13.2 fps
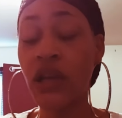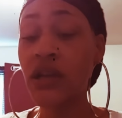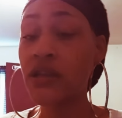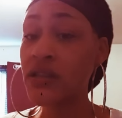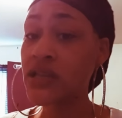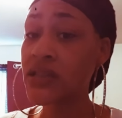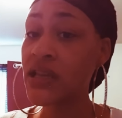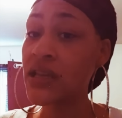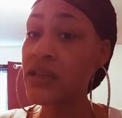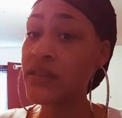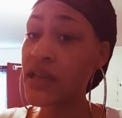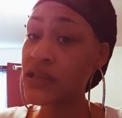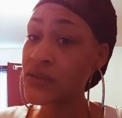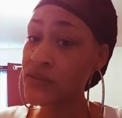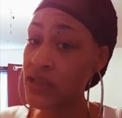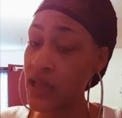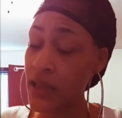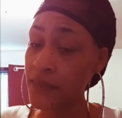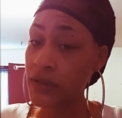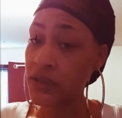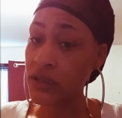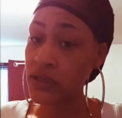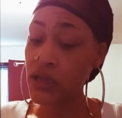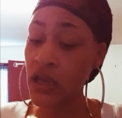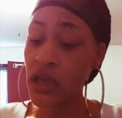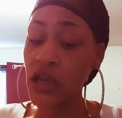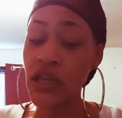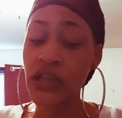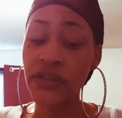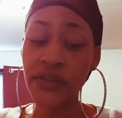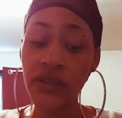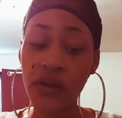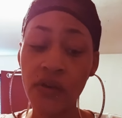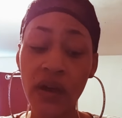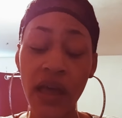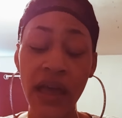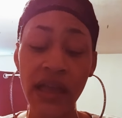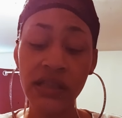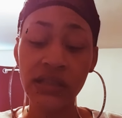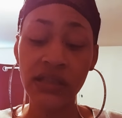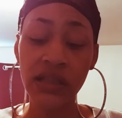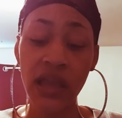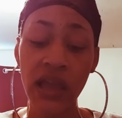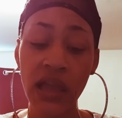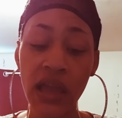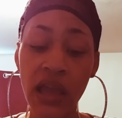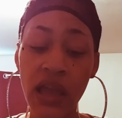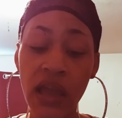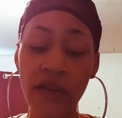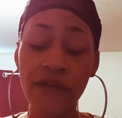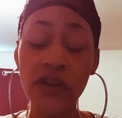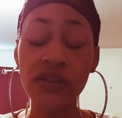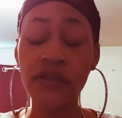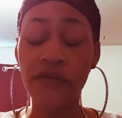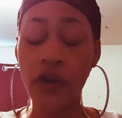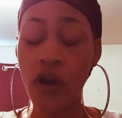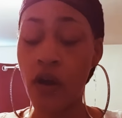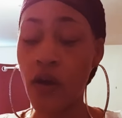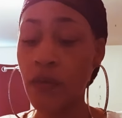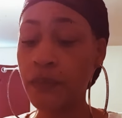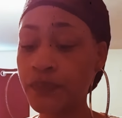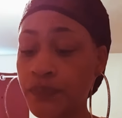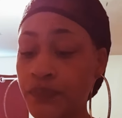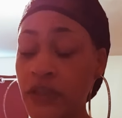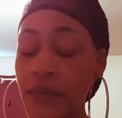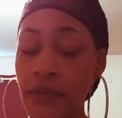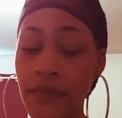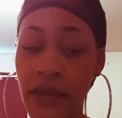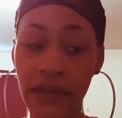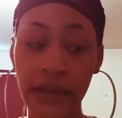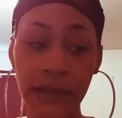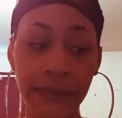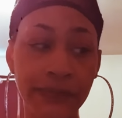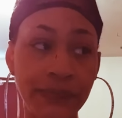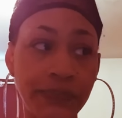Understand that's what's happening. So first of all, let me back up.